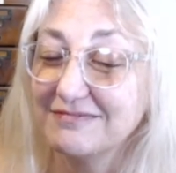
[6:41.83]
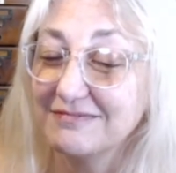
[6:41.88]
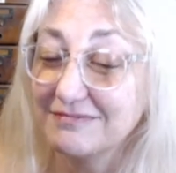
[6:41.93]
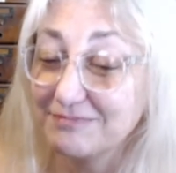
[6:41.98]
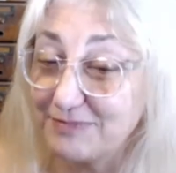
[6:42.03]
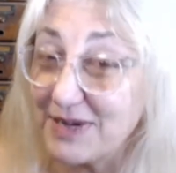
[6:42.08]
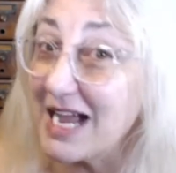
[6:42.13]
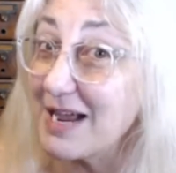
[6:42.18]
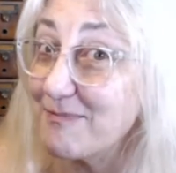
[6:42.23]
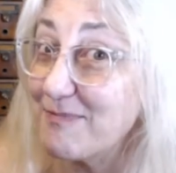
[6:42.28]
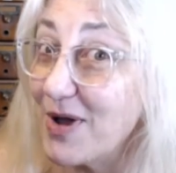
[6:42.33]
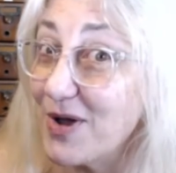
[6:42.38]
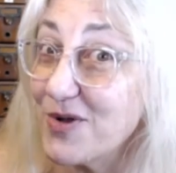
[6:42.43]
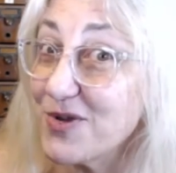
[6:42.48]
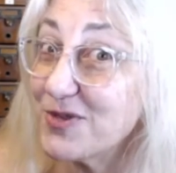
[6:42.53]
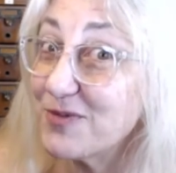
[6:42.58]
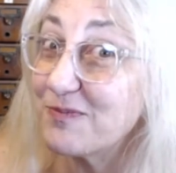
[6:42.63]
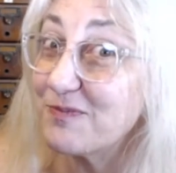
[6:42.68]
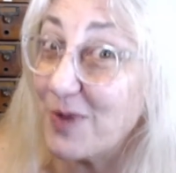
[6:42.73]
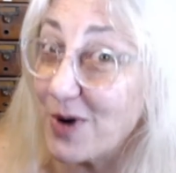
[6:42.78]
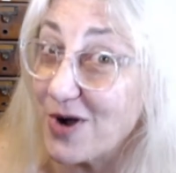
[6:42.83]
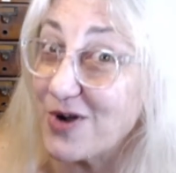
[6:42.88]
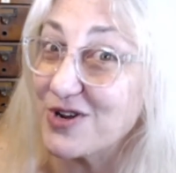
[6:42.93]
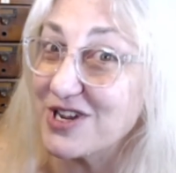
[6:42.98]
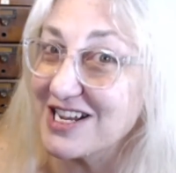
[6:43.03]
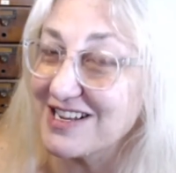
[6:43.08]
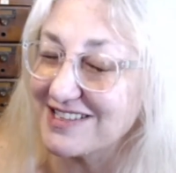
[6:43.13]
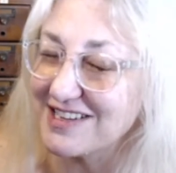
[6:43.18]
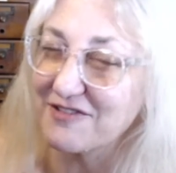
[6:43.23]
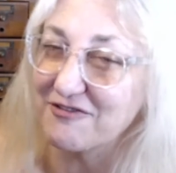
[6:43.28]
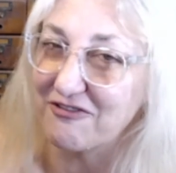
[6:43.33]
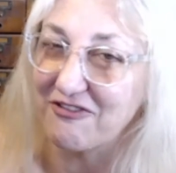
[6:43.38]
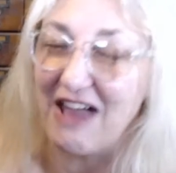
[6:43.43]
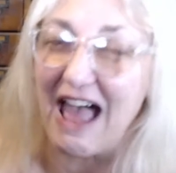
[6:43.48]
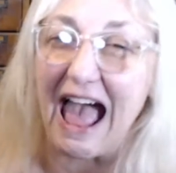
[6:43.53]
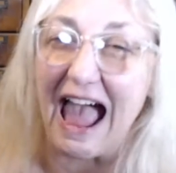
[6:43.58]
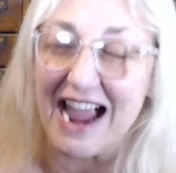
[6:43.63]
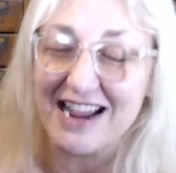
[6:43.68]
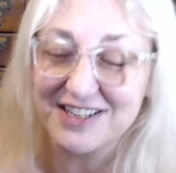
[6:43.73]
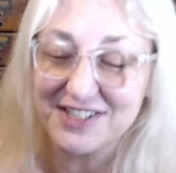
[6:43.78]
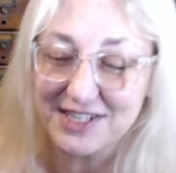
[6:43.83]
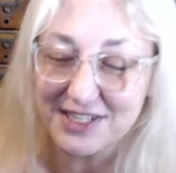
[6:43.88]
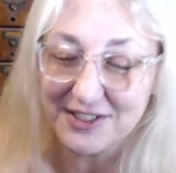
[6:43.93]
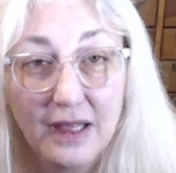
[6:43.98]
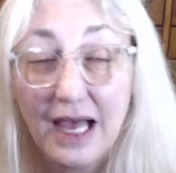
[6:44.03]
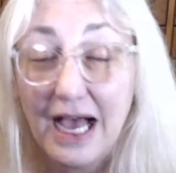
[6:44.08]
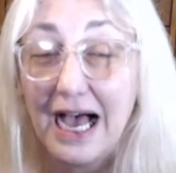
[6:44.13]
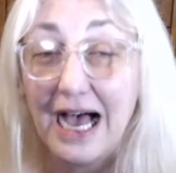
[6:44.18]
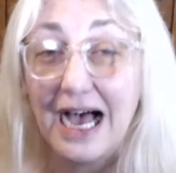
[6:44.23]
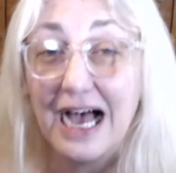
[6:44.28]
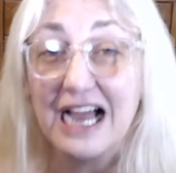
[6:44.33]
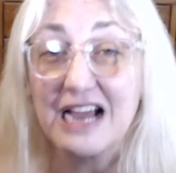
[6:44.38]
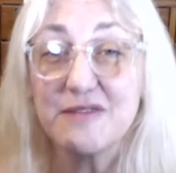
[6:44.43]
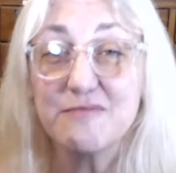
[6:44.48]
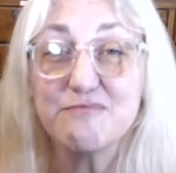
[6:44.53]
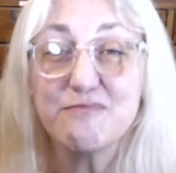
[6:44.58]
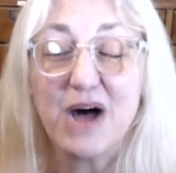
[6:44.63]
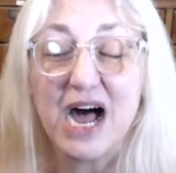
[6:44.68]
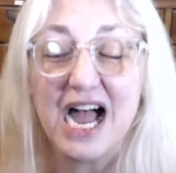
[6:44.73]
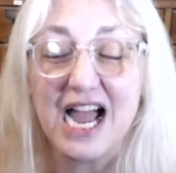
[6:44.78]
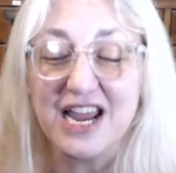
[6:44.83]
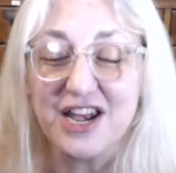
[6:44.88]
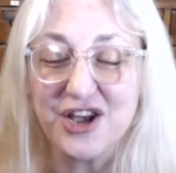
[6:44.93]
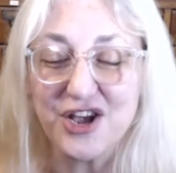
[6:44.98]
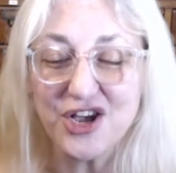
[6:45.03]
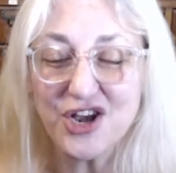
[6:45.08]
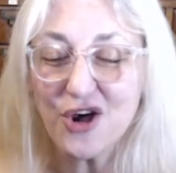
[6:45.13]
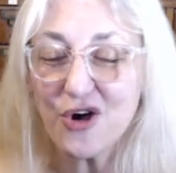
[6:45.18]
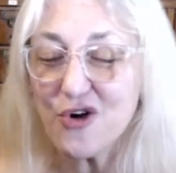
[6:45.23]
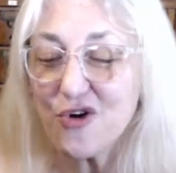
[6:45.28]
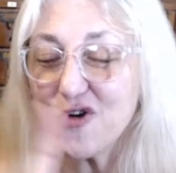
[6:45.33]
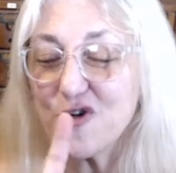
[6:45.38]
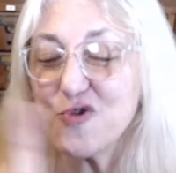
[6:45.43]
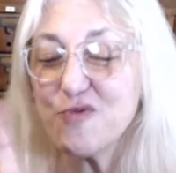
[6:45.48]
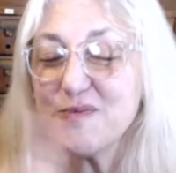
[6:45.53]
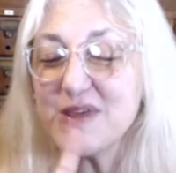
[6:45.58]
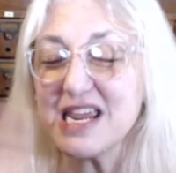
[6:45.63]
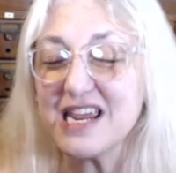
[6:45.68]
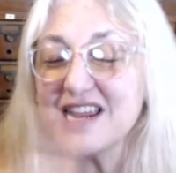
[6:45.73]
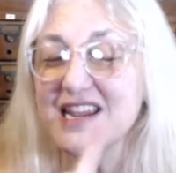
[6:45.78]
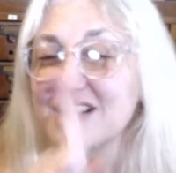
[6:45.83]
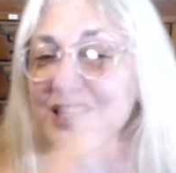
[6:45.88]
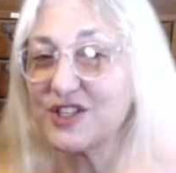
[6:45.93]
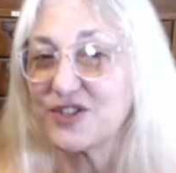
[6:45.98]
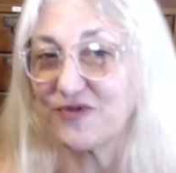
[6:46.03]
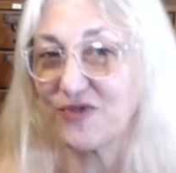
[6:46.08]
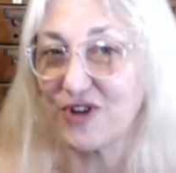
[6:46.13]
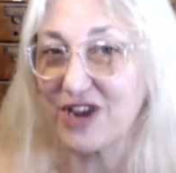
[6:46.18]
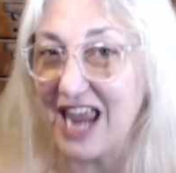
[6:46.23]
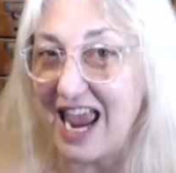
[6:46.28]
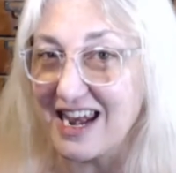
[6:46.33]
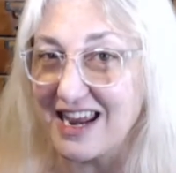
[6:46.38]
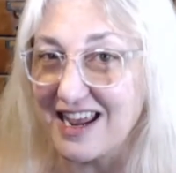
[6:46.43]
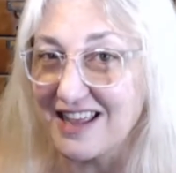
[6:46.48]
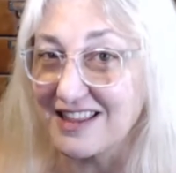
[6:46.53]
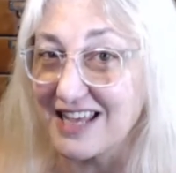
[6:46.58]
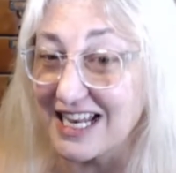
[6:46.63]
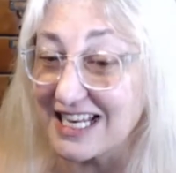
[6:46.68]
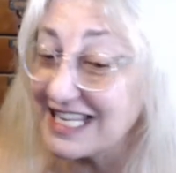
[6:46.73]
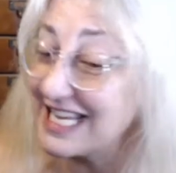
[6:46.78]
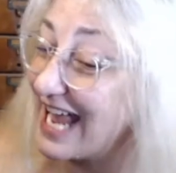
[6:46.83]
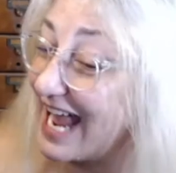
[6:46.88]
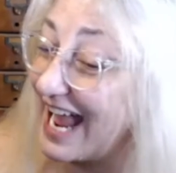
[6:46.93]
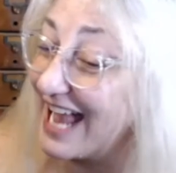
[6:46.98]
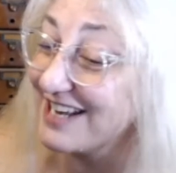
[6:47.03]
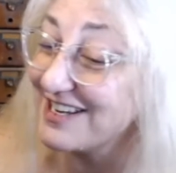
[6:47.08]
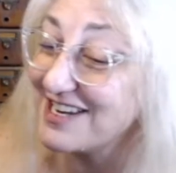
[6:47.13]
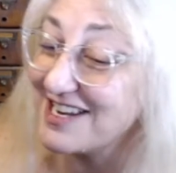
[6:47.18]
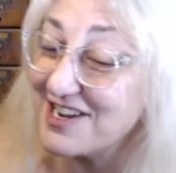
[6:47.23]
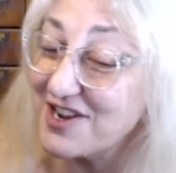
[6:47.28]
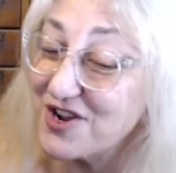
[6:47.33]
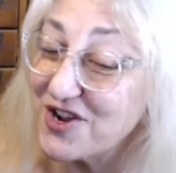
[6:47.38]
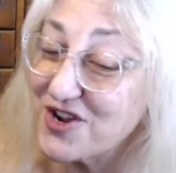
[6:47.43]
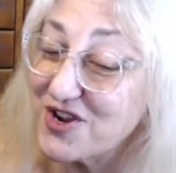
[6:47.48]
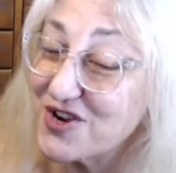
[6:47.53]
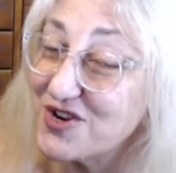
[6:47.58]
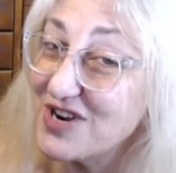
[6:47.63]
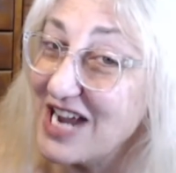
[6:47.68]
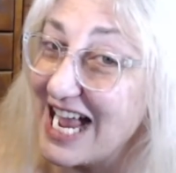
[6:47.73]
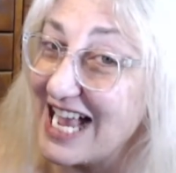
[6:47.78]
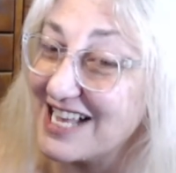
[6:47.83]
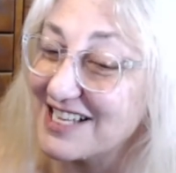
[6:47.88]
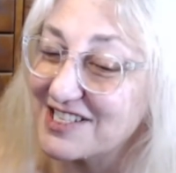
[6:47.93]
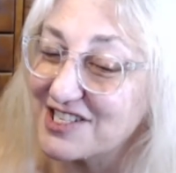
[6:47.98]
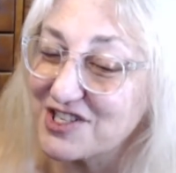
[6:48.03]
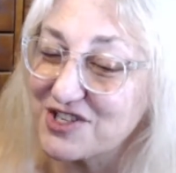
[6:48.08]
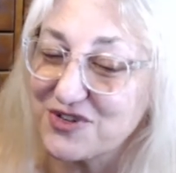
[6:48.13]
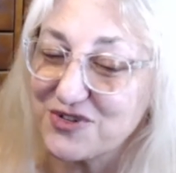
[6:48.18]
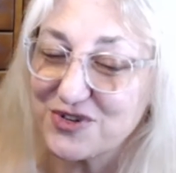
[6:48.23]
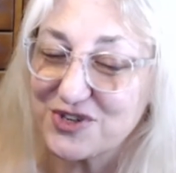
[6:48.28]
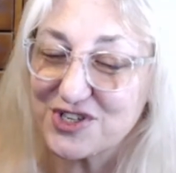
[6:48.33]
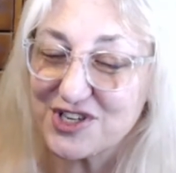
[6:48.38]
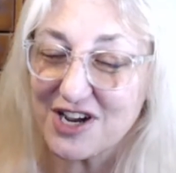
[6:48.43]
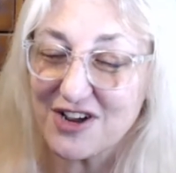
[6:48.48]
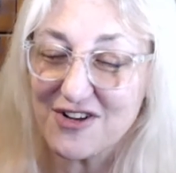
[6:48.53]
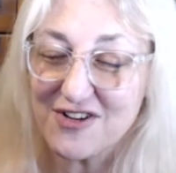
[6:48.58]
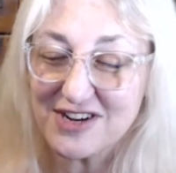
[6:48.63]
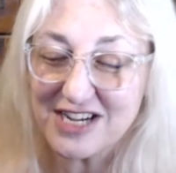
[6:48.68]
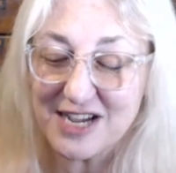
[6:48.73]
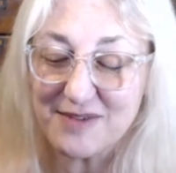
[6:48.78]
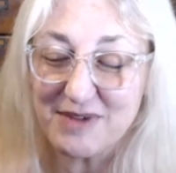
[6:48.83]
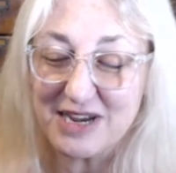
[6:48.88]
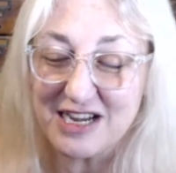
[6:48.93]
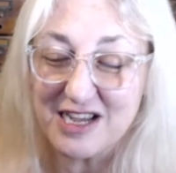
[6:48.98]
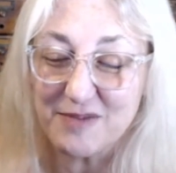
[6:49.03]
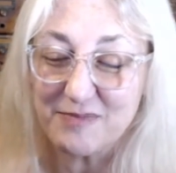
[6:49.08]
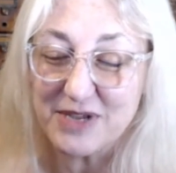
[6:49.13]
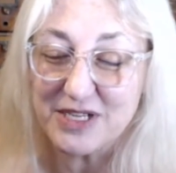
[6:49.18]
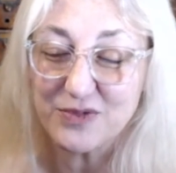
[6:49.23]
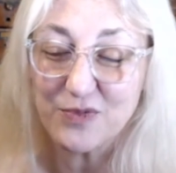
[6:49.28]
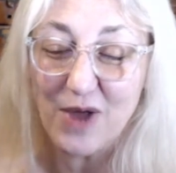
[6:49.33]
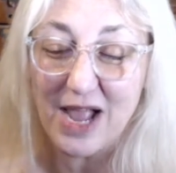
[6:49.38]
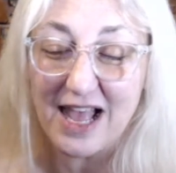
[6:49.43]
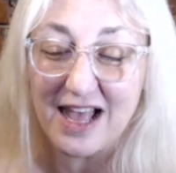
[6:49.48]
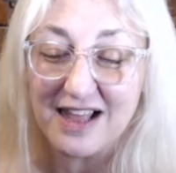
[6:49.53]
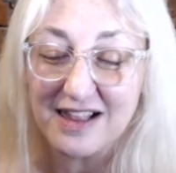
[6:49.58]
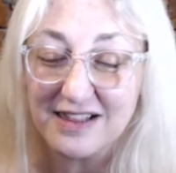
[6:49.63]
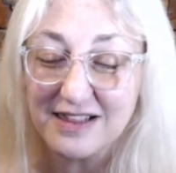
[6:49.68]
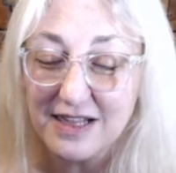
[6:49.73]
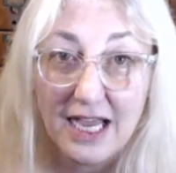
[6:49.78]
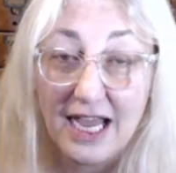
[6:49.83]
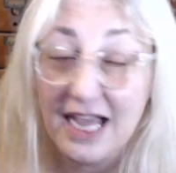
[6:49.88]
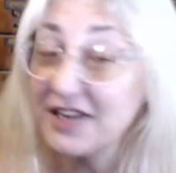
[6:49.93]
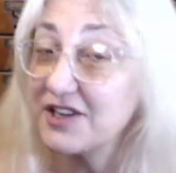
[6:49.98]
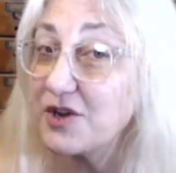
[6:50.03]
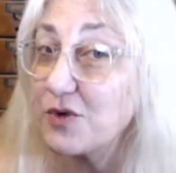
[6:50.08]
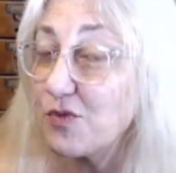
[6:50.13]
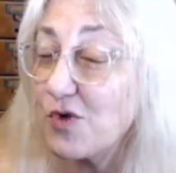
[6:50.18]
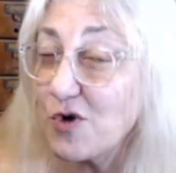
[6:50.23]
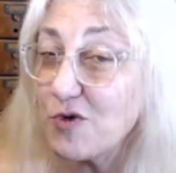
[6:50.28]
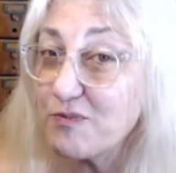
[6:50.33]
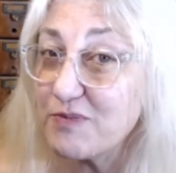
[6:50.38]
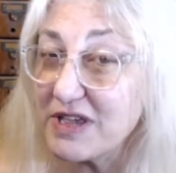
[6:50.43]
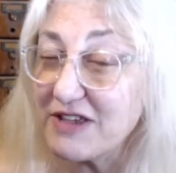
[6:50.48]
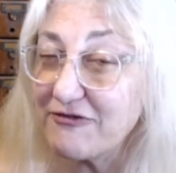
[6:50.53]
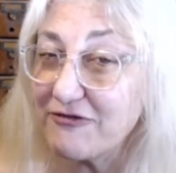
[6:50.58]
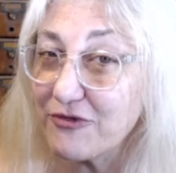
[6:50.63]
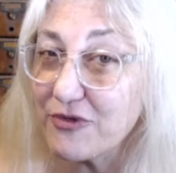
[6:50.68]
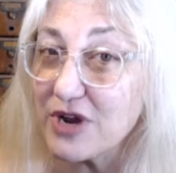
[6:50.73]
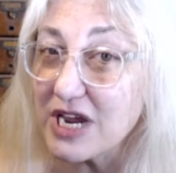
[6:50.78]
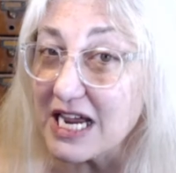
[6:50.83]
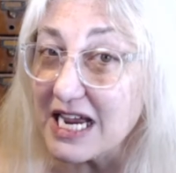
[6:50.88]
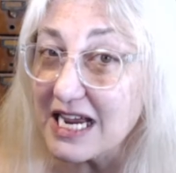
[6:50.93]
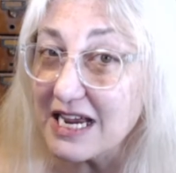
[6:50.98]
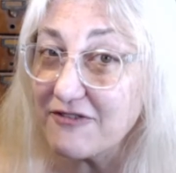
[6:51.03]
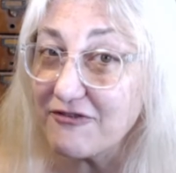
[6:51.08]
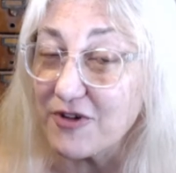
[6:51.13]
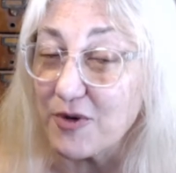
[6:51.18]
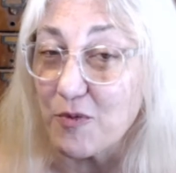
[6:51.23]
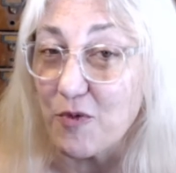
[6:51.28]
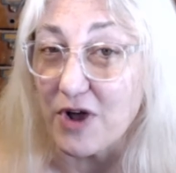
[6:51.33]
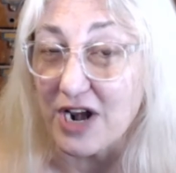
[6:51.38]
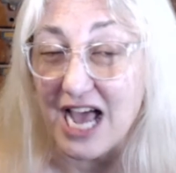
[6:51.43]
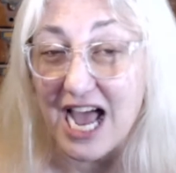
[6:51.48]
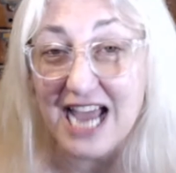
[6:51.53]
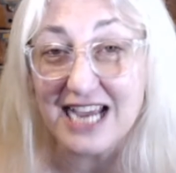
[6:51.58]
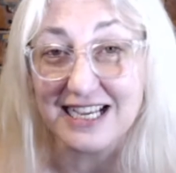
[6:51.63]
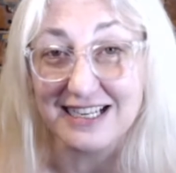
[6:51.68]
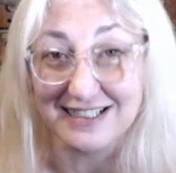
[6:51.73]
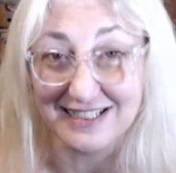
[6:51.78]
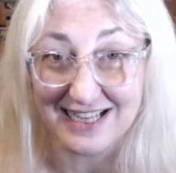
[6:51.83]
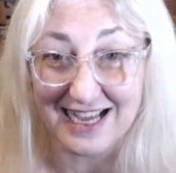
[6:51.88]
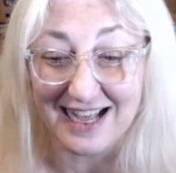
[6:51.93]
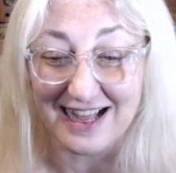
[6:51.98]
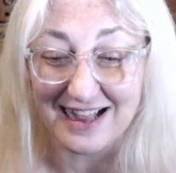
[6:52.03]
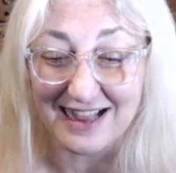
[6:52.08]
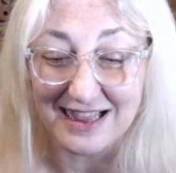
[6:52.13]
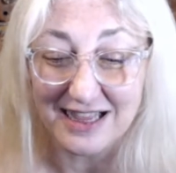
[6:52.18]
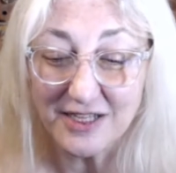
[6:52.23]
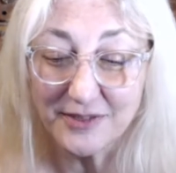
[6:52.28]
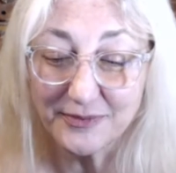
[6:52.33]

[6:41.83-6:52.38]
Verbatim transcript: By both parties, in fact. I'm by no means forgetting that Candio has a new show coming up as well, and it won't be free from what I can tell.